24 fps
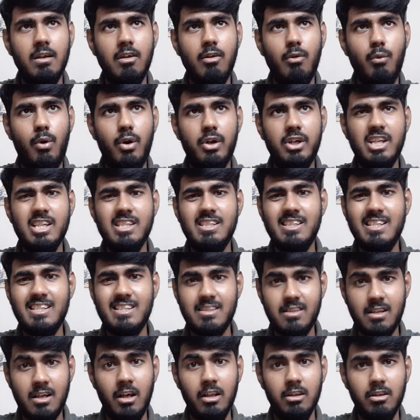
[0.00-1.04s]
What is this
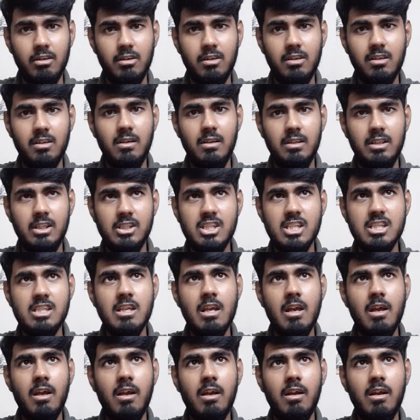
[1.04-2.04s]
color? This is